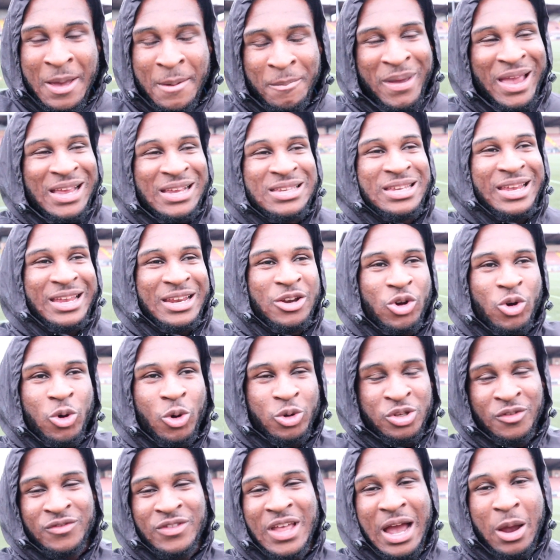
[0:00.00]
Basically, in the
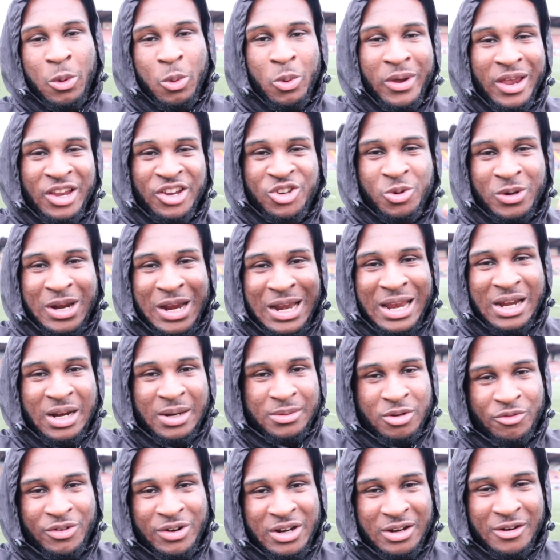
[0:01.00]
course of nine weeks, would have led
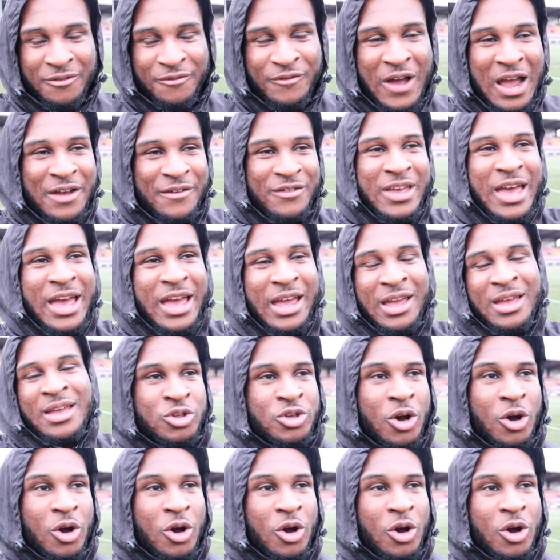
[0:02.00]
up to running a 5k.